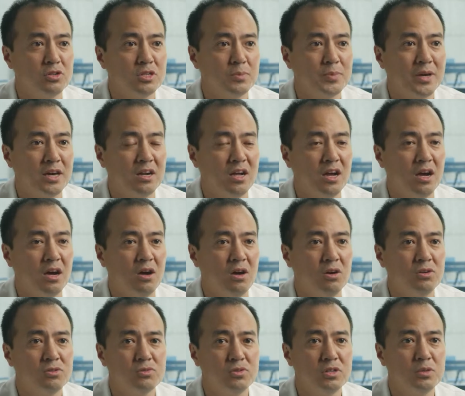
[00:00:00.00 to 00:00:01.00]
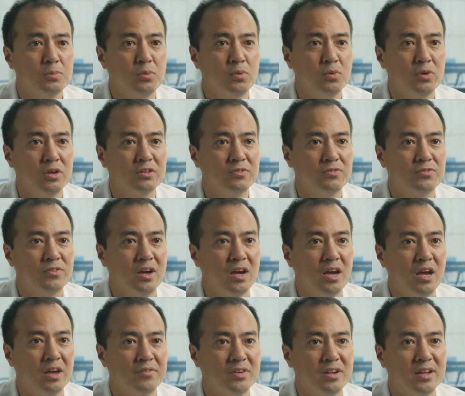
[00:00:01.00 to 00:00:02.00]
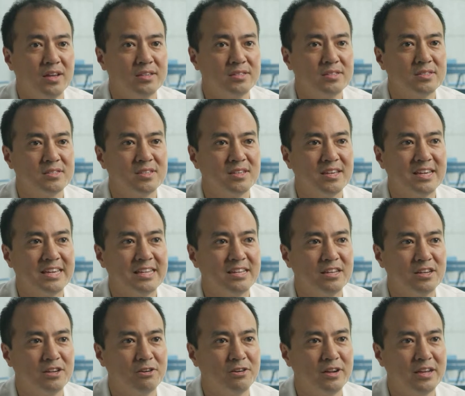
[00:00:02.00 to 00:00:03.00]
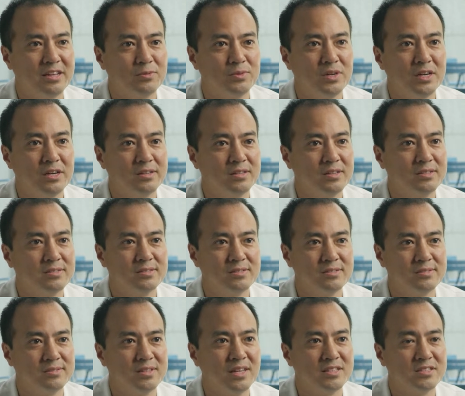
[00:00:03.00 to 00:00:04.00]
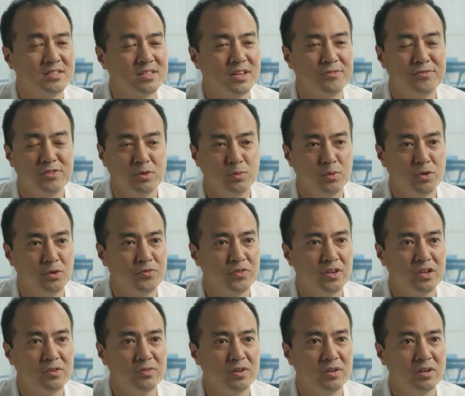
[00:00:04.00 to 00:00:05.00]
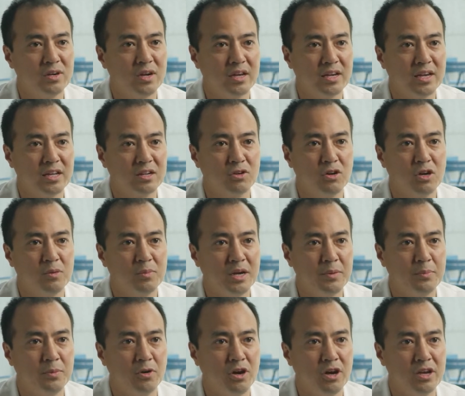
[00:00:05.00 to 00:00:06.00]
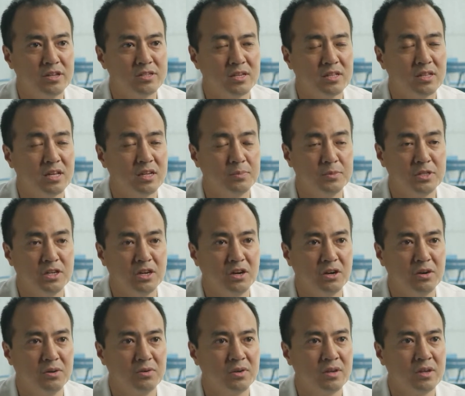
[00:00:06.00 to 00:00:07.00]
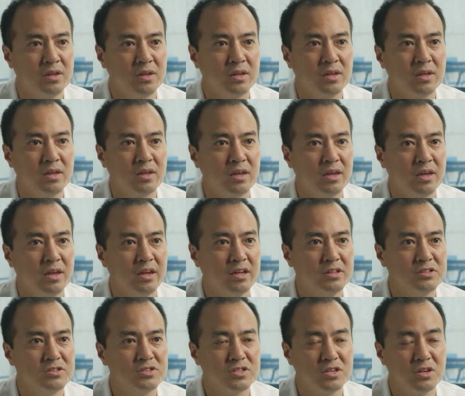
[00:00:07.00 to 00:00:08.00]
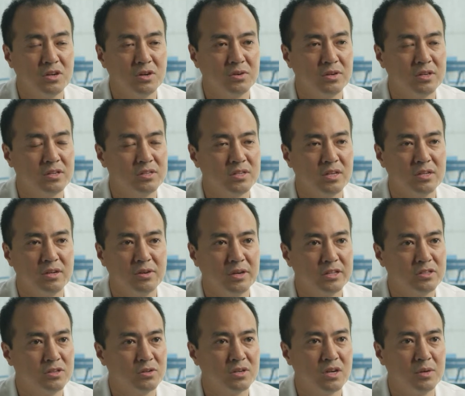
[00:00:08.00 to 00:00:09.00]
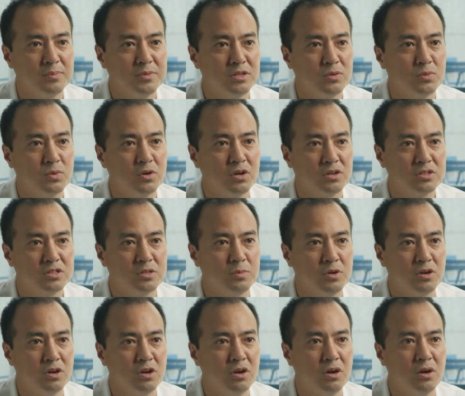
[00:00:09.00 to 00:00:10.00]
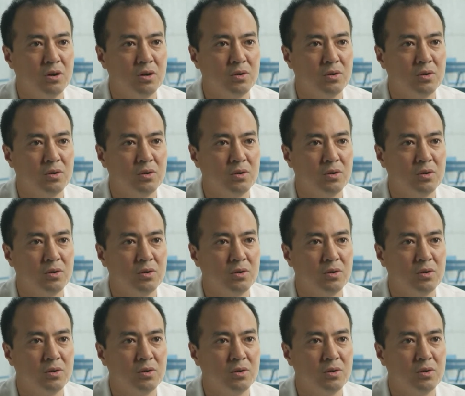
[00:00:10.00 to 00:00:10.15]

about 100.5, and I said, all right, well, that's definitely a real fever. I gotta call my boss. I let him know. And so he said, all right, don't come into work tomorrow.